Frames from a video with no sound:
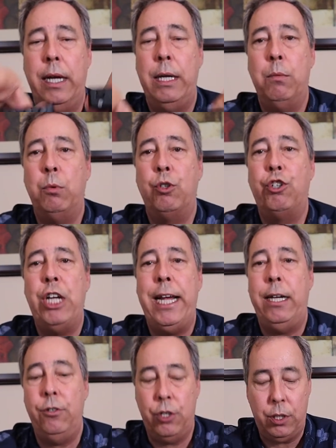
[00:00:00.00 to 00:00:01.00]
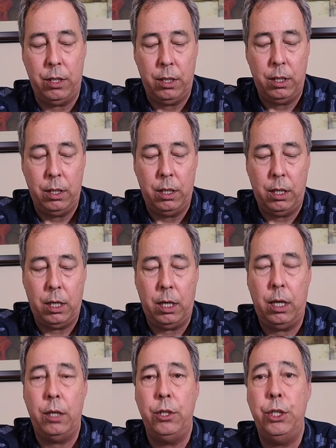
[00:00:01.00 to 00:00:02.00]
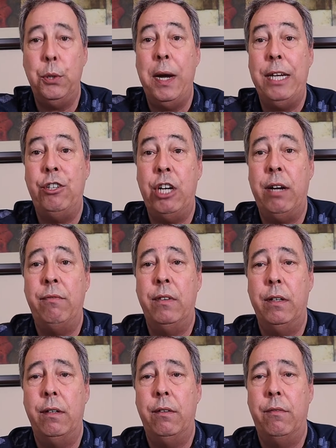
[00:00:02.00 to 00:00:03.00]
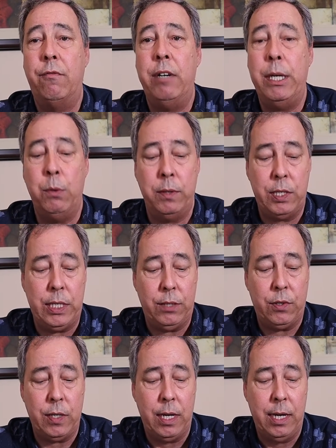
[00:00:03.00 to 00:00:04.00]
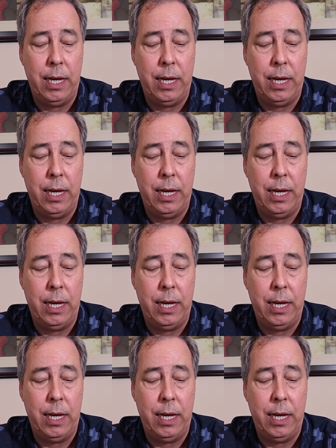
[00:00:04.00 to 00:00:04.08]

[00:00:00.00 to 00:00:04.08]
it will change UHF frequencies.